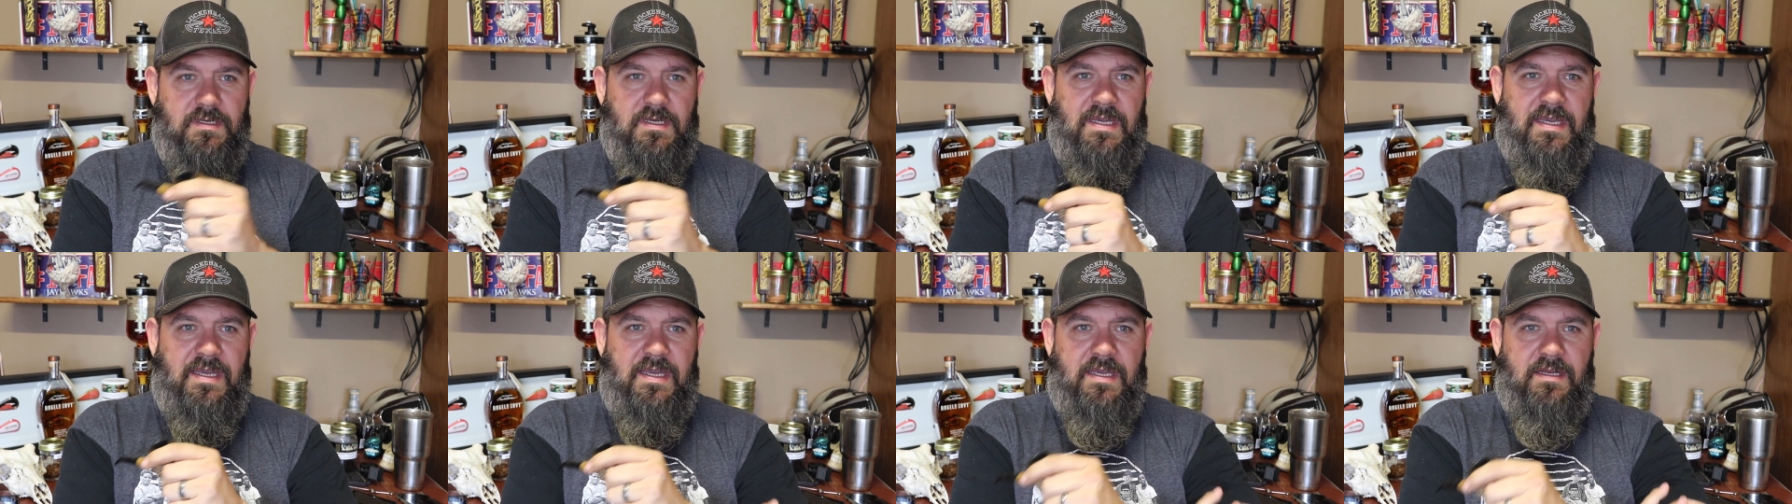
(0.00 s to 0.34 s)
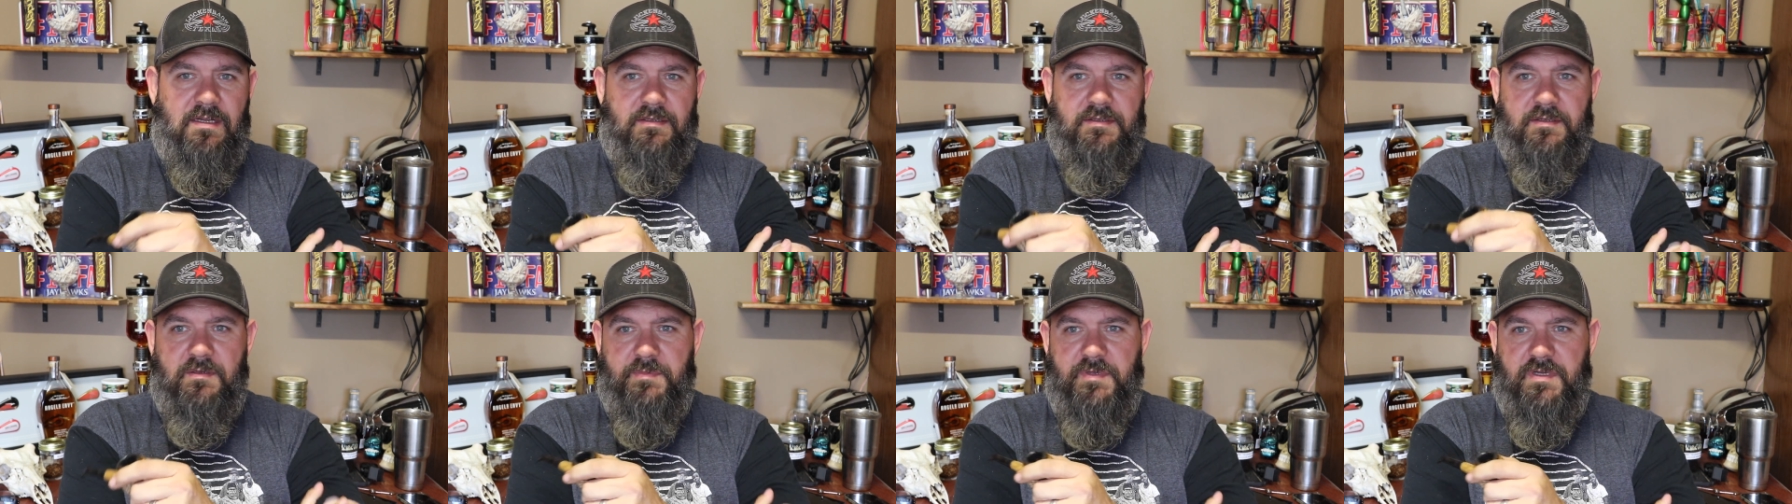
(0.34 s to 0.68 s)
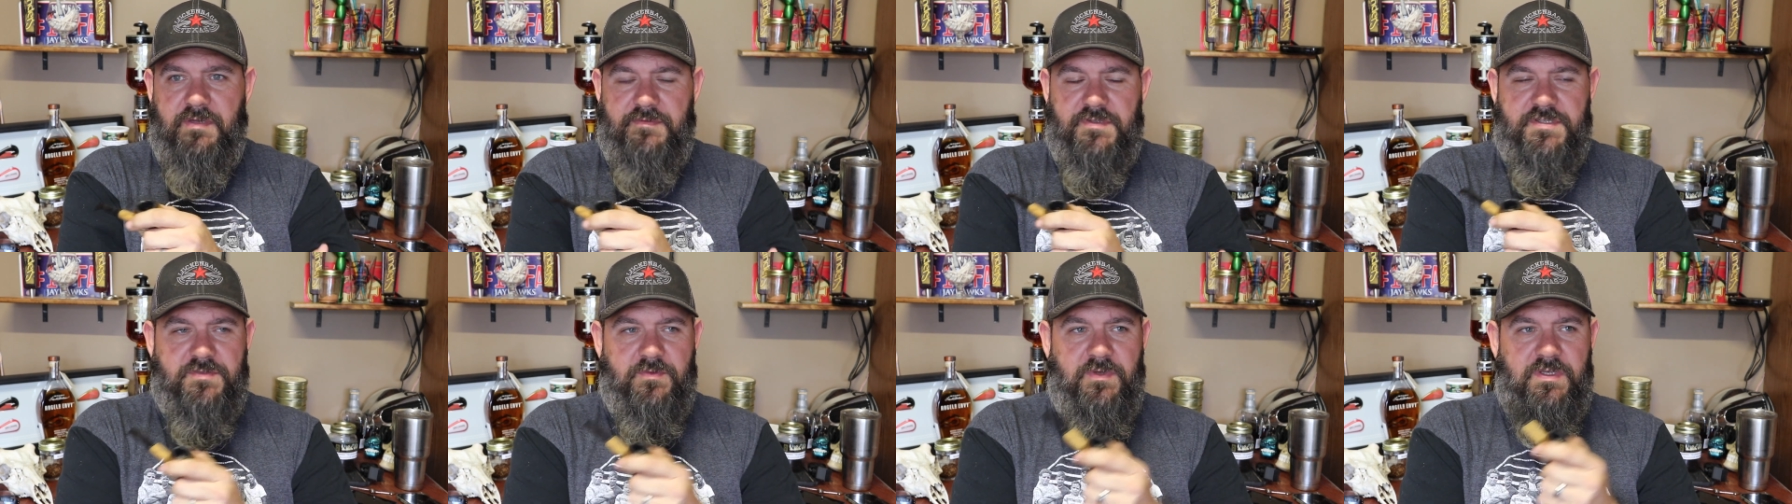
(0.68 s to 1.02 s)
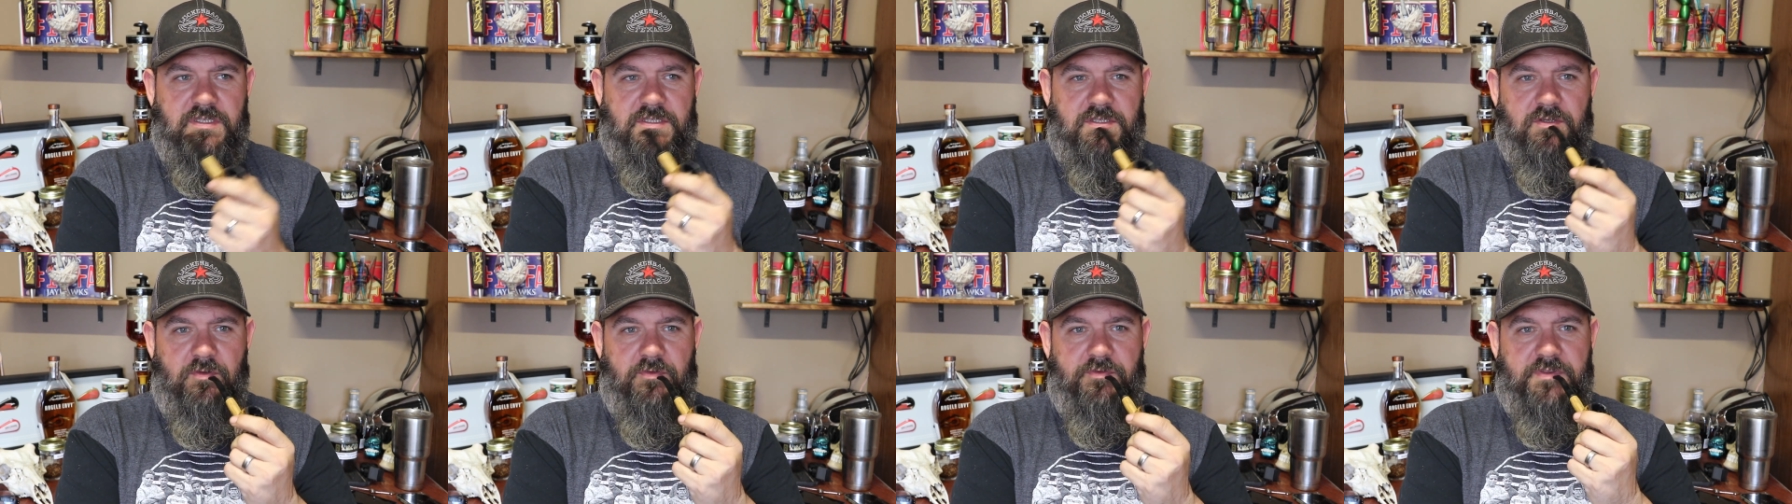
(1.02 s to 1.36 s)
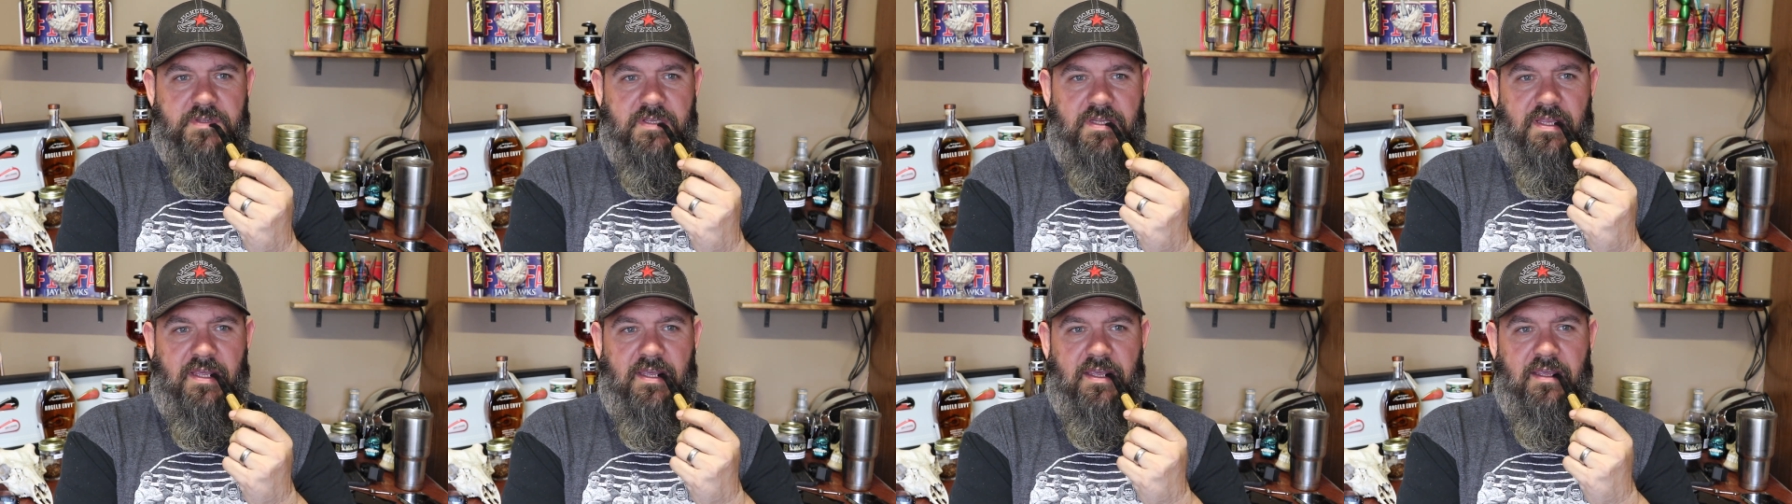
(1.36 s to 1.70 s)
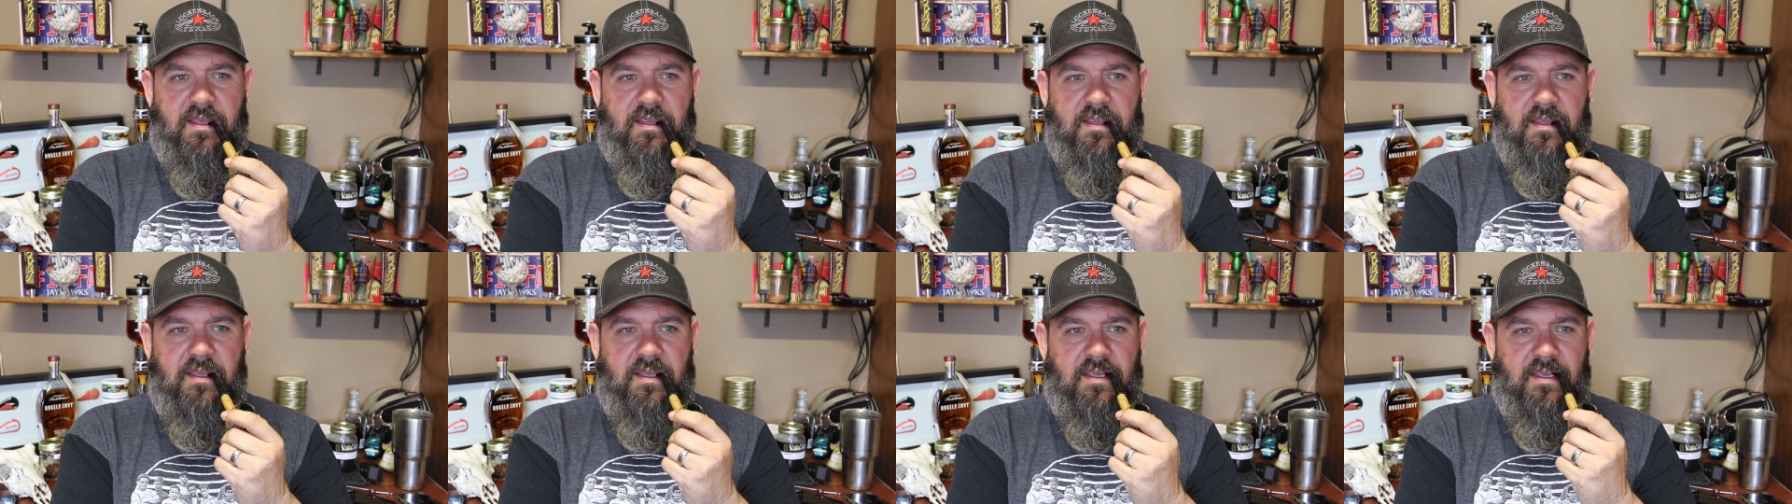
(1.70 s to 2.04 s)
I had a little bit of a sweet tooth
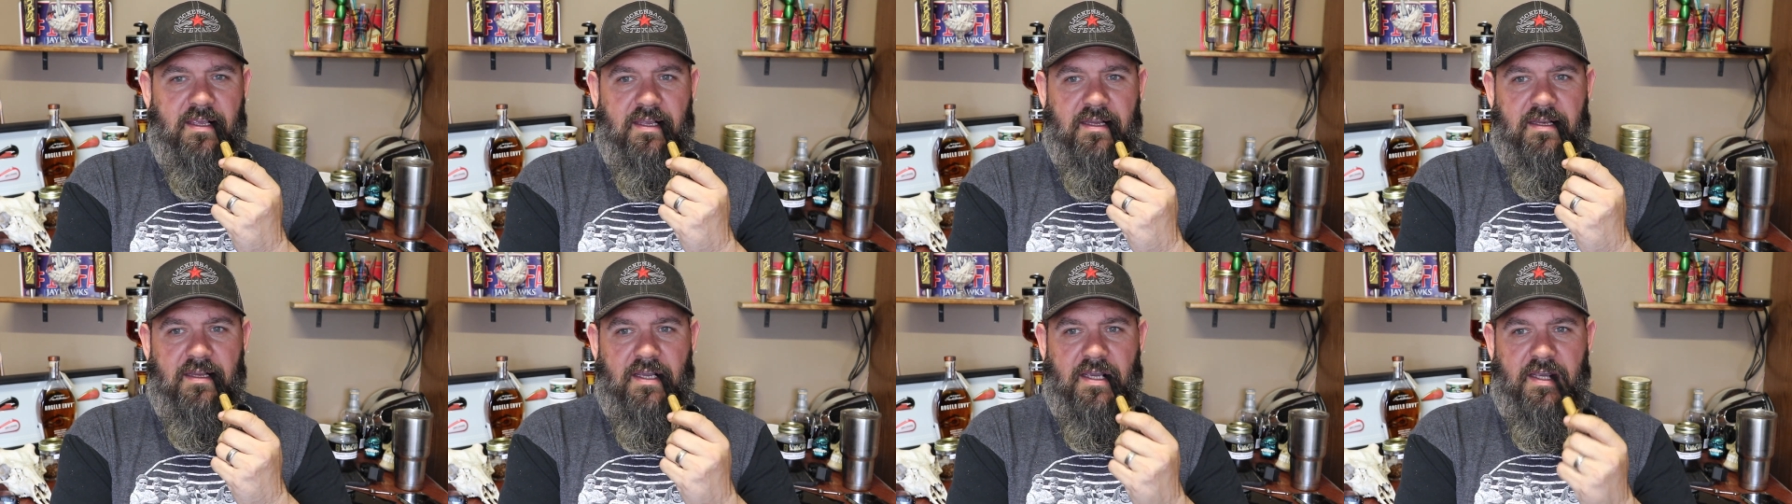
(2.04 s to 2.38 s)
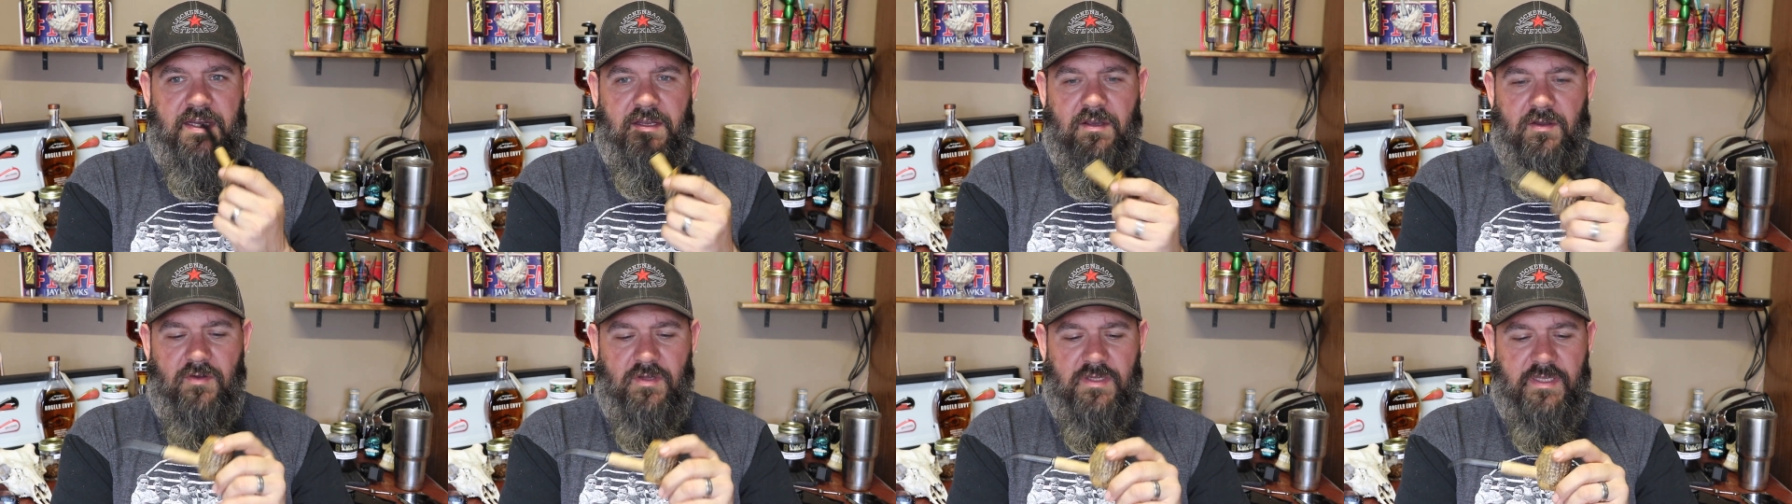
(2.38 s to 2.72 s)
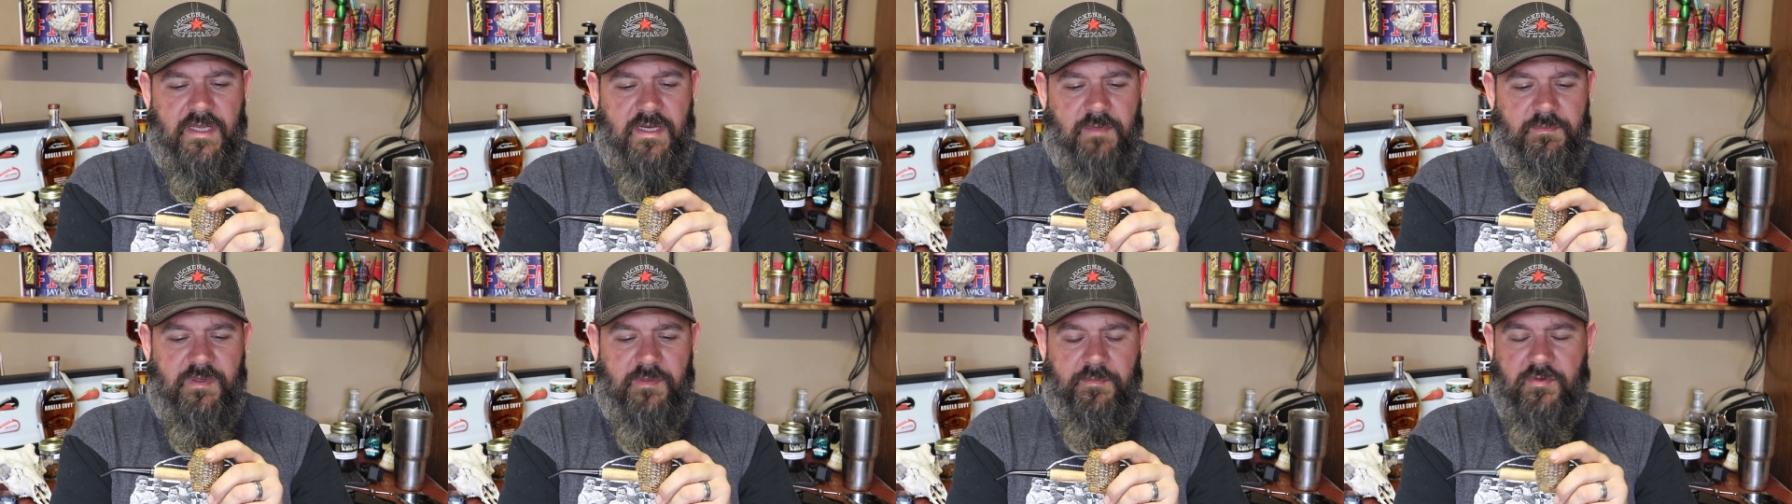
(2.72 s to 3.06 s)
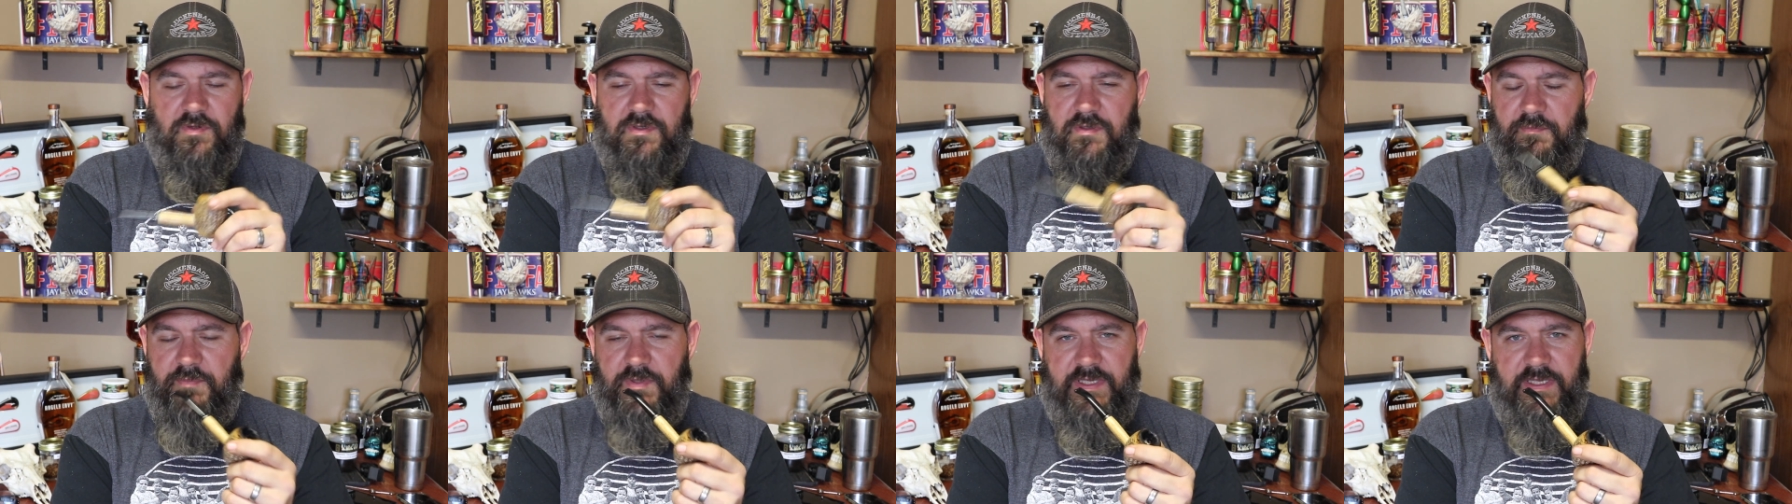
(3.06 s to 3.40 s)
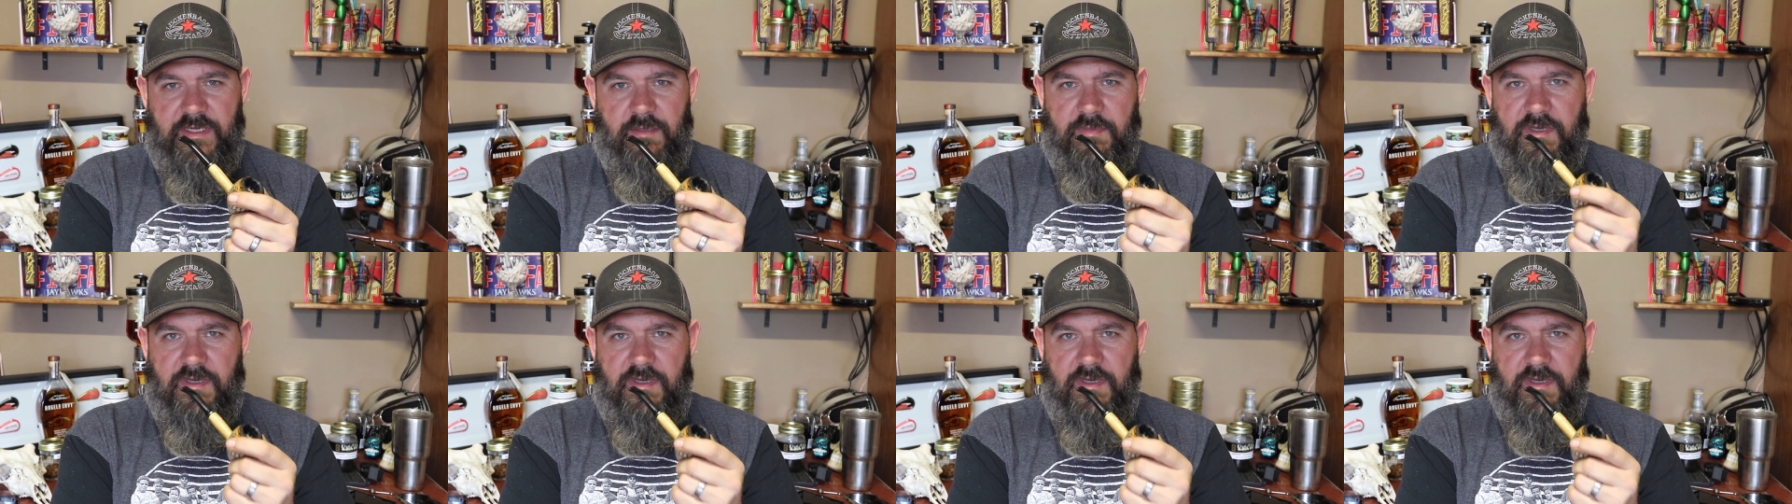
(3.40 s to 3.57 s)
today, and I know a lot of people complain